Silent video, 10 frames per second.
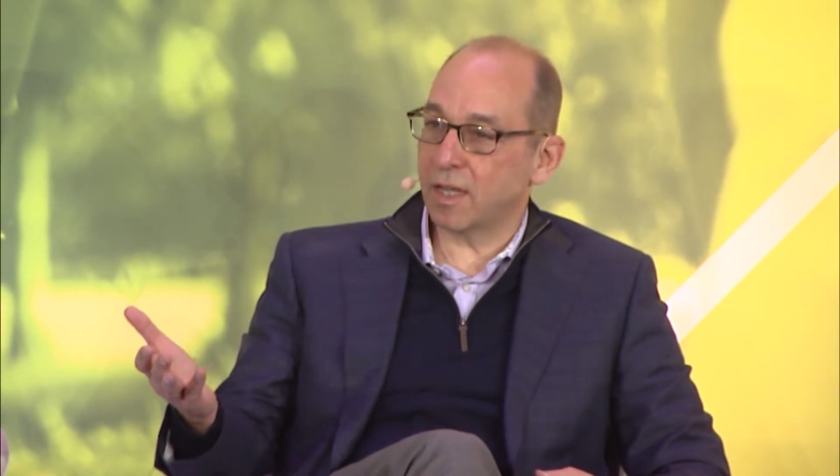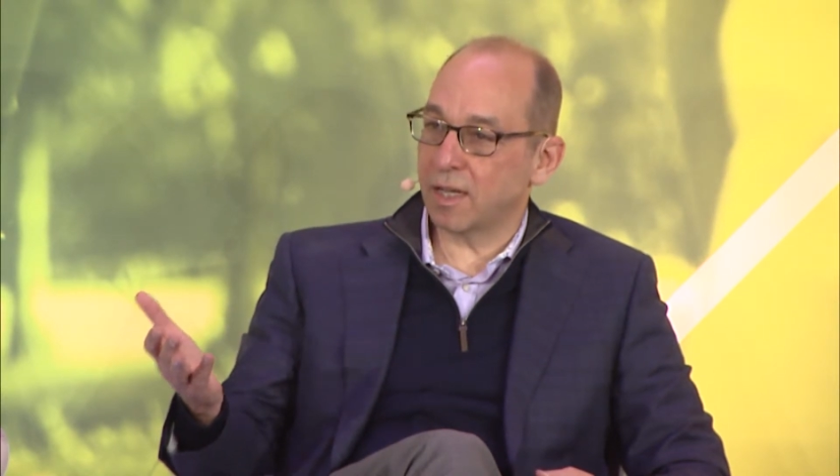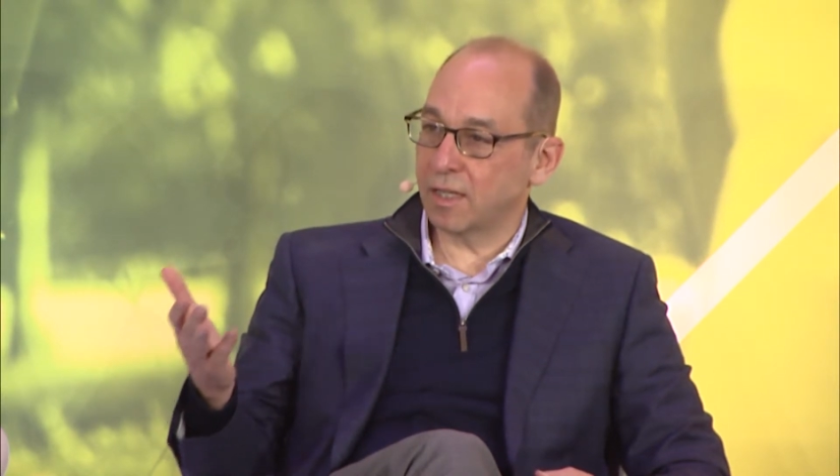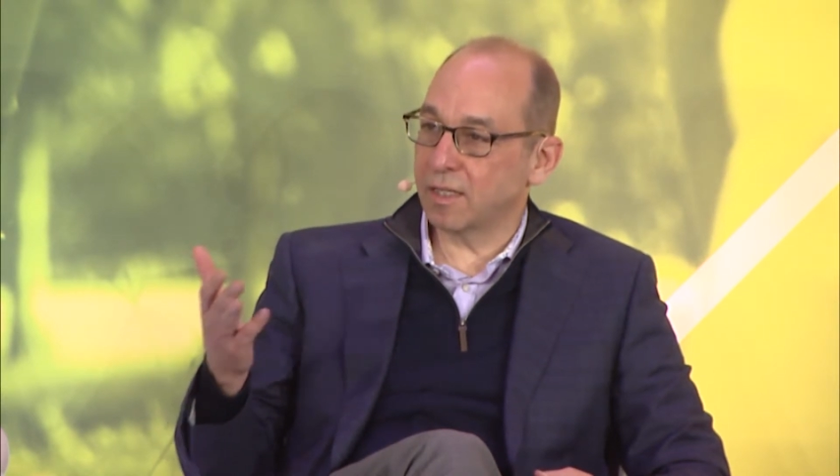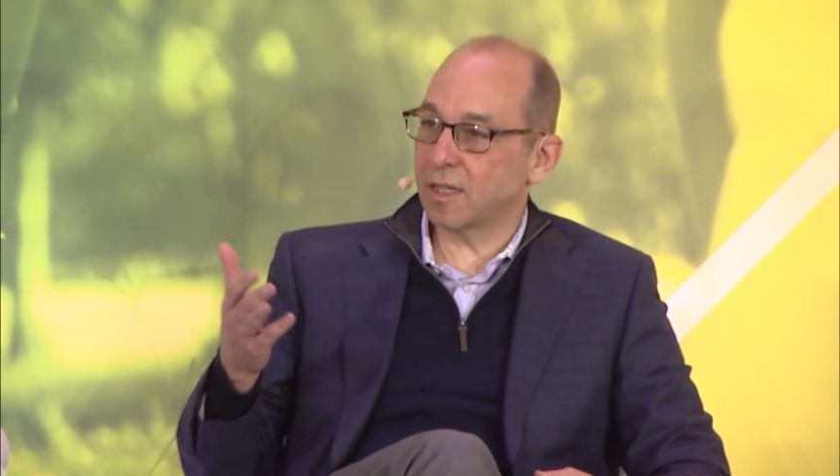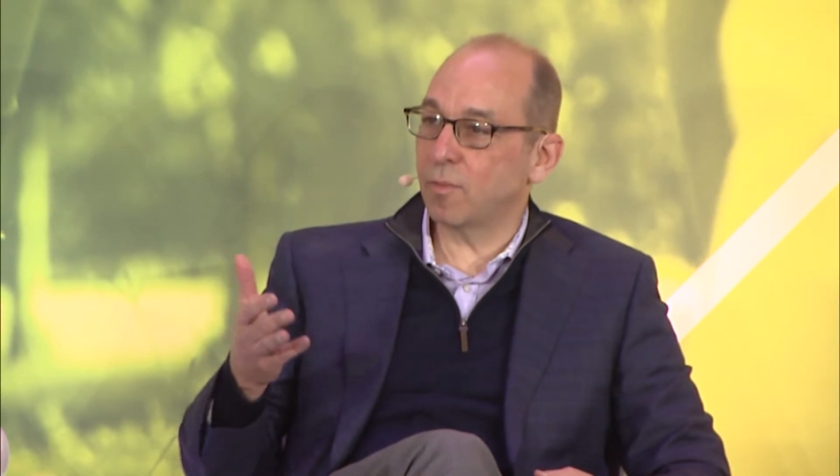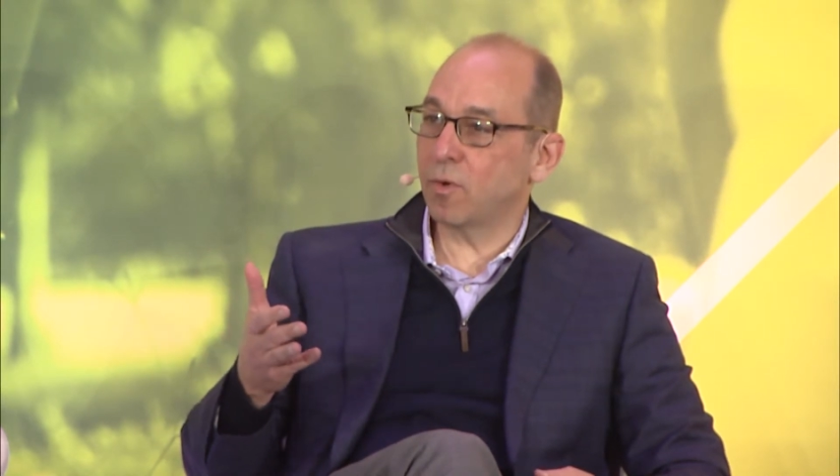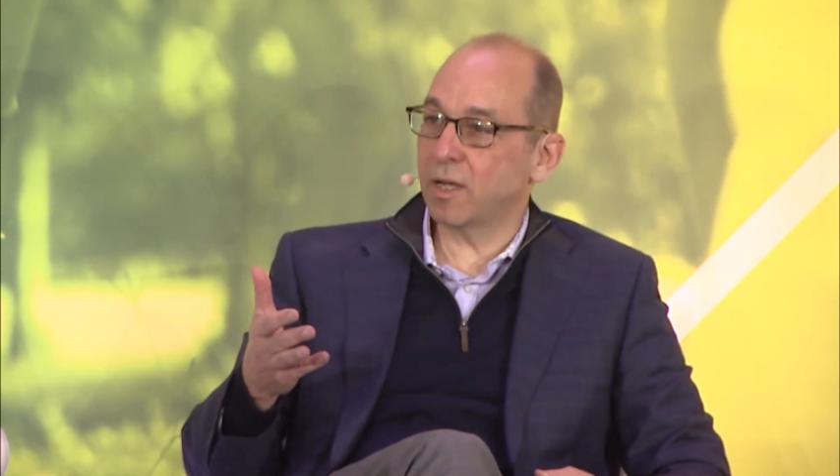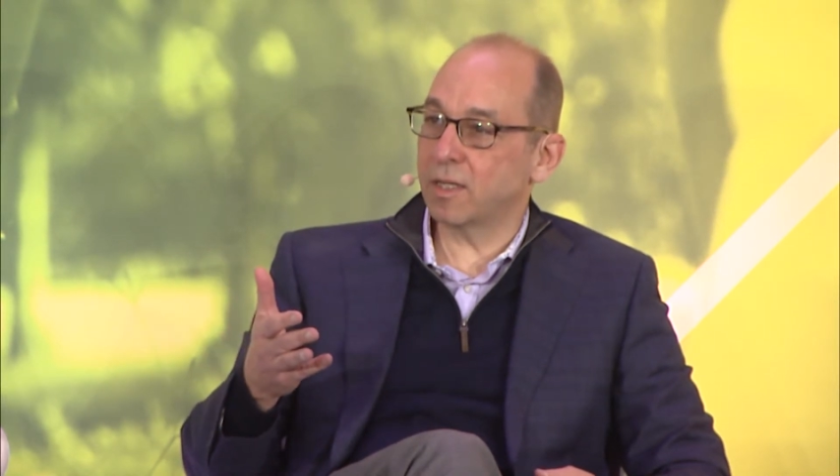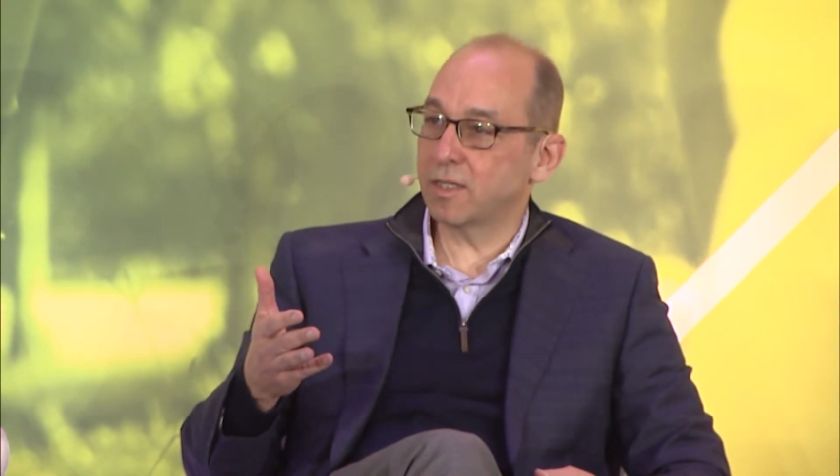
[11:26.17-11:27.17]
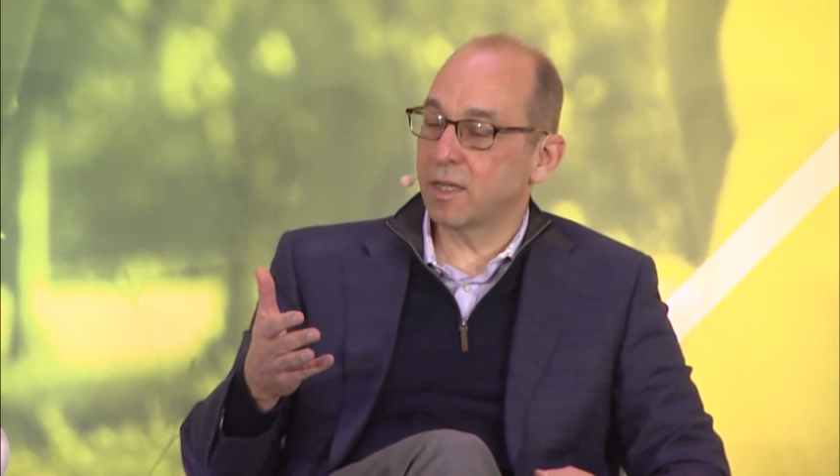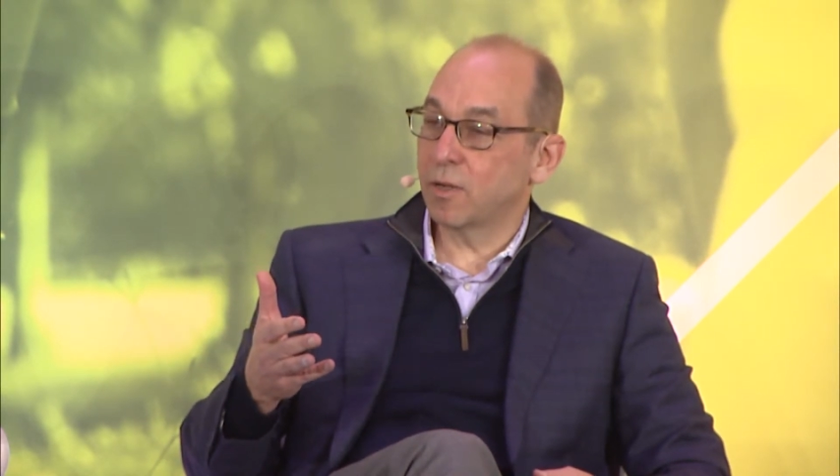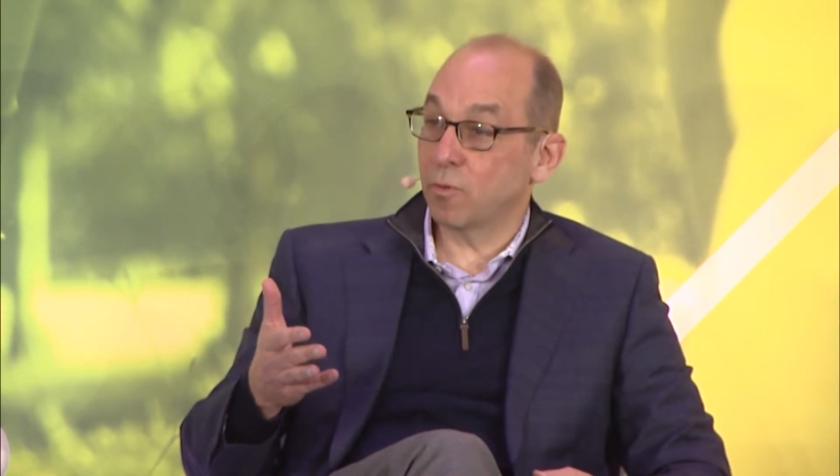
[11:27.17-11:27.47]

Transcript: that in some ways